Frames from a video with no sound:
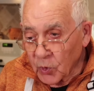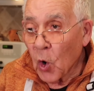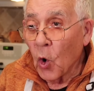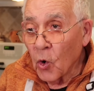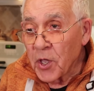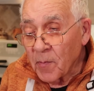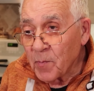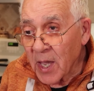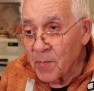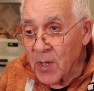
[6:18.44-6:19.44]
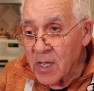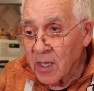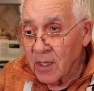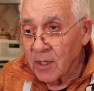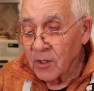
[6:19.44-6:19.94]
With the Oh Yeah
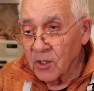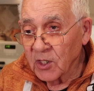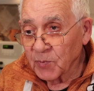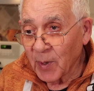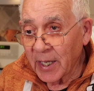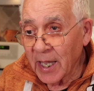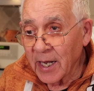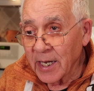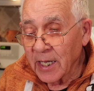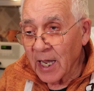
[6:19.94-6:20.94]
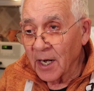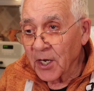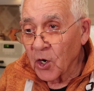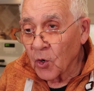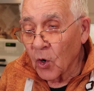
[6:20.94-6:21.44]
Baby, the spaghetti
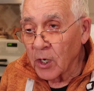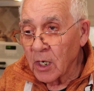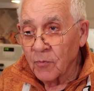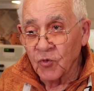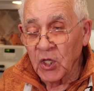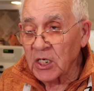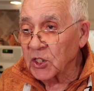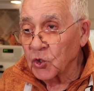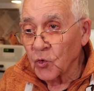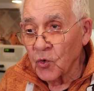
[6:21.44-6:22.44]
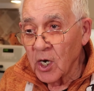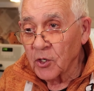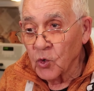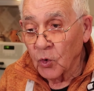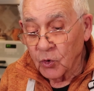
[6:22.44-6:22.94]
garlic and oil tastes
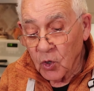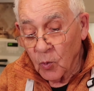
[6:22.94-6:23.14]
really good